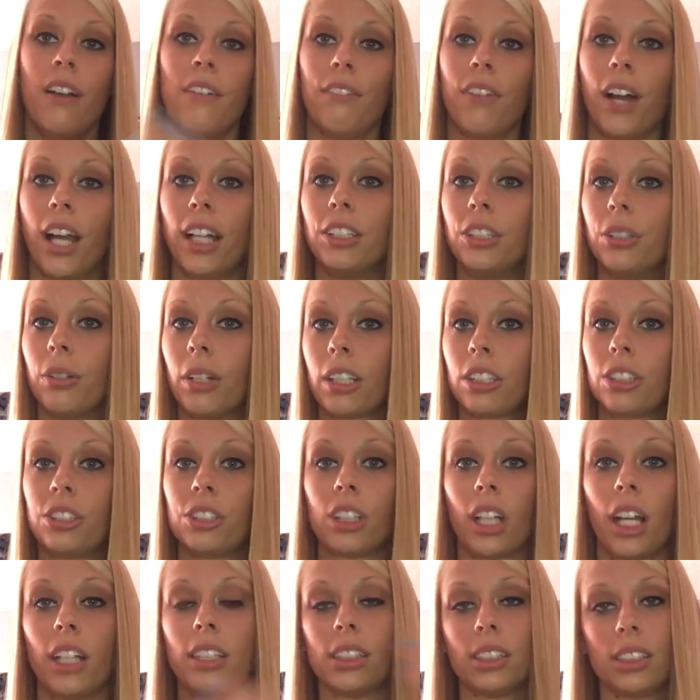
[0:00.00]
find new
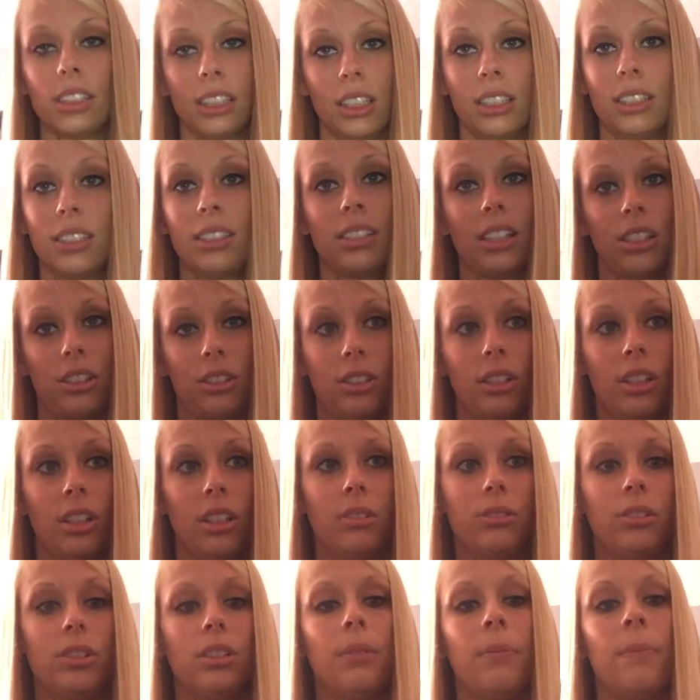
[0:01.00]
exercises and then stick to
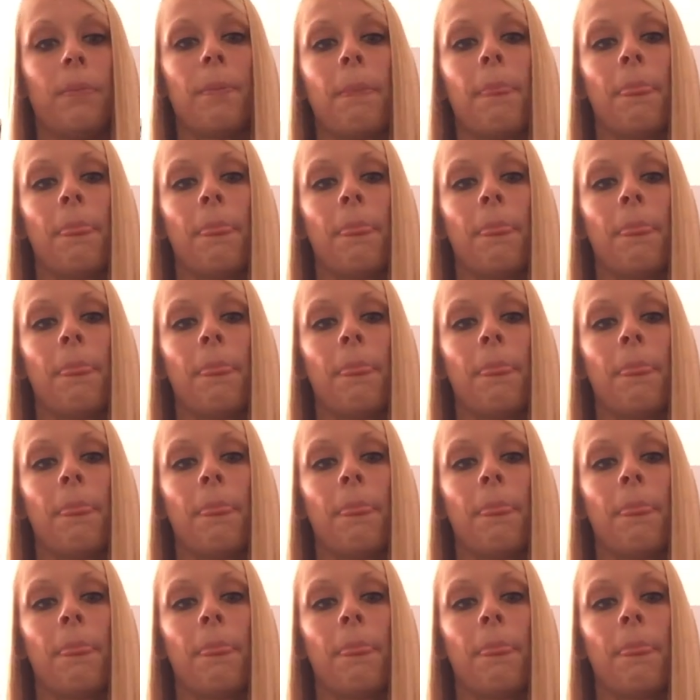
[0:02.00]
those.